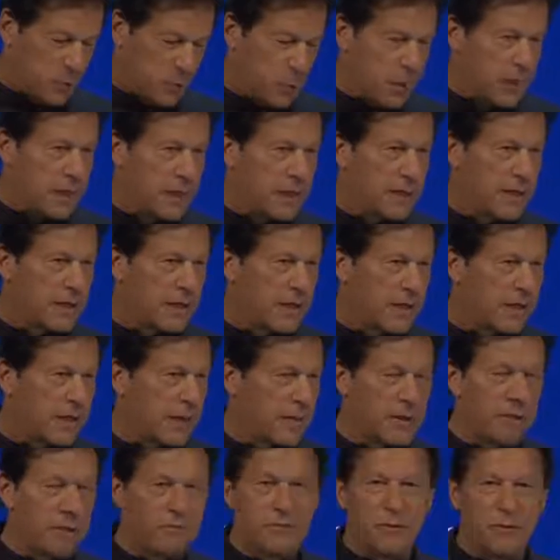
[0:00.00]
the World
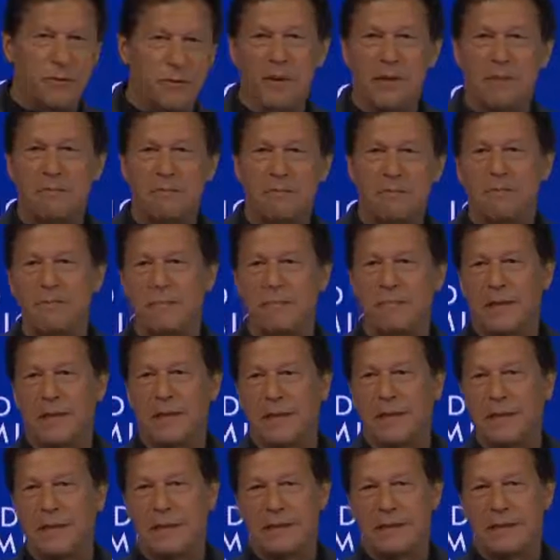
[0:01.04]
Economic Forum
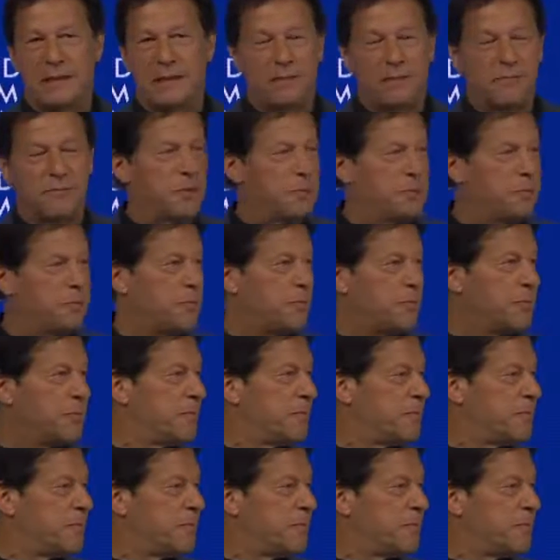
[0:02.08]
for
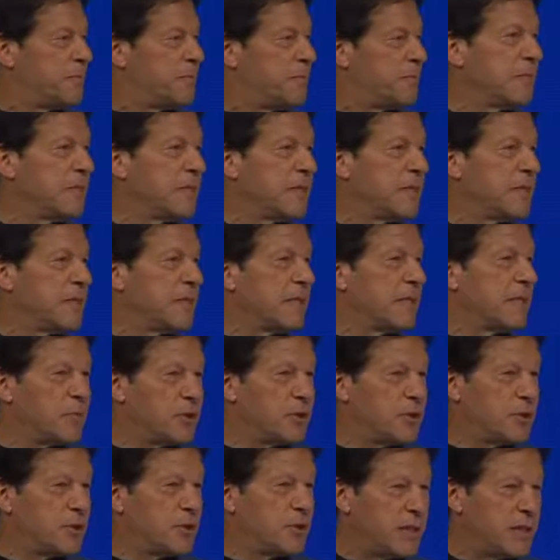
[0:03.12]
providing me this
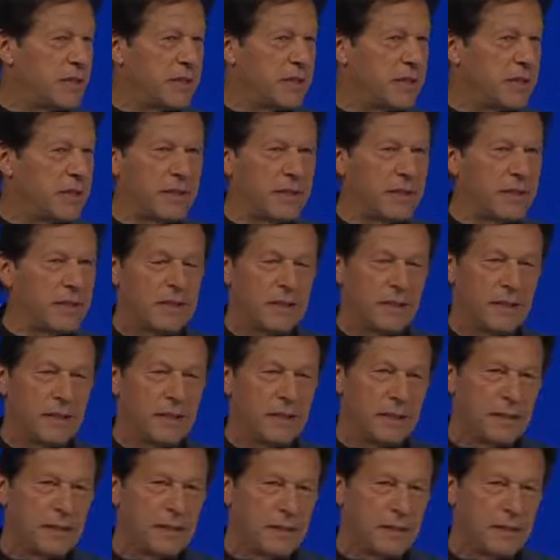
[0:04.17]
opportunity
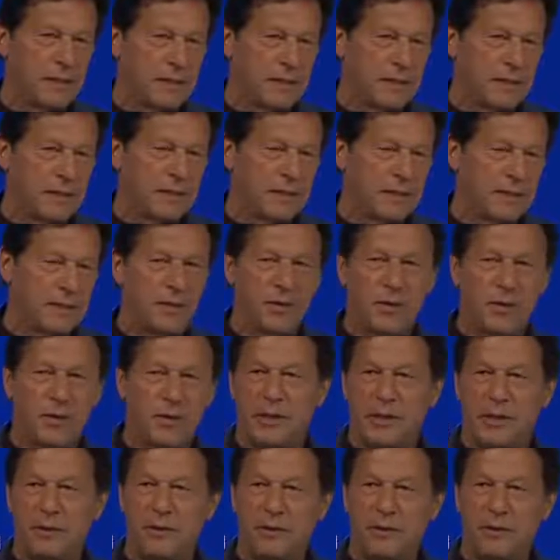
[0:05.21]
to
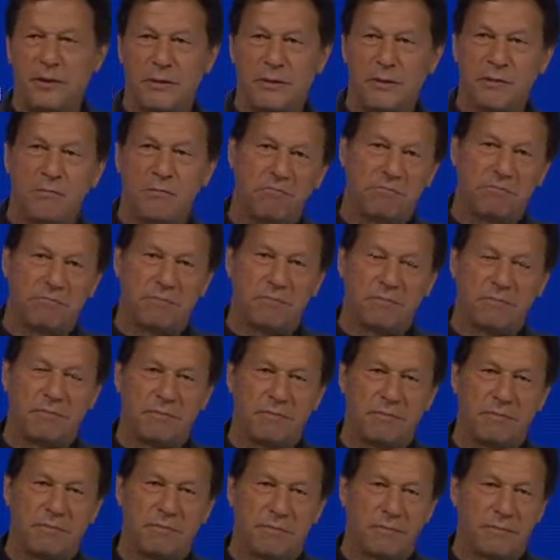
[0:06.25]
speak to
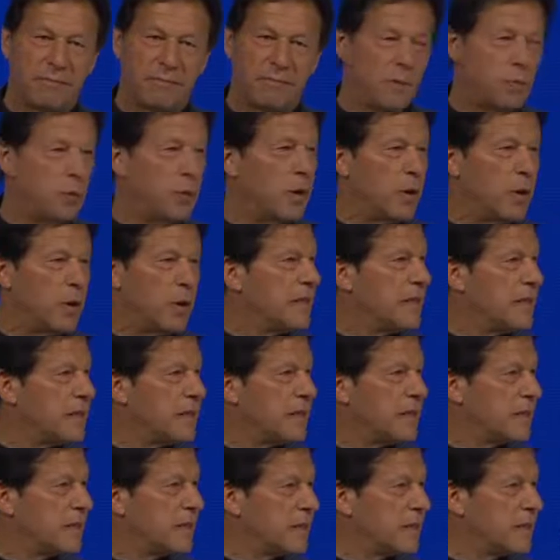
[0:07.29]
world
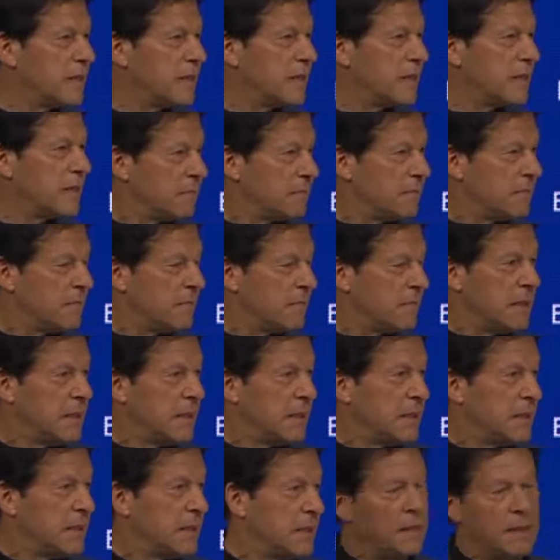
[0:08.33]
leaders,
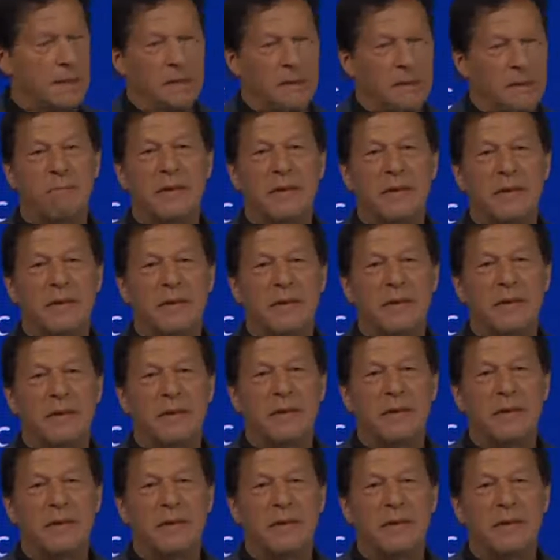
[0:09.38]
business